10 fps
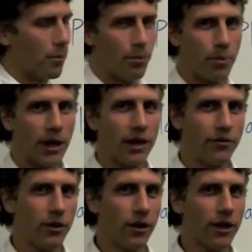But
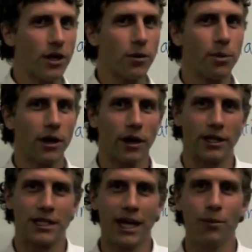if you look at your
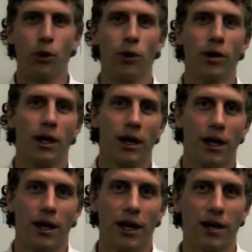periodic table,
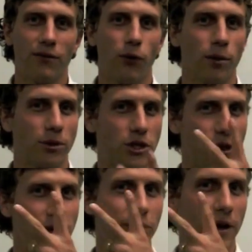it can form
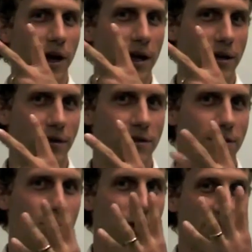2 different
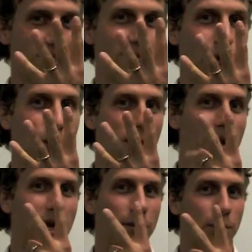ions, +4
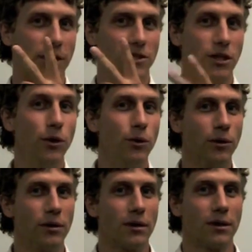and +2.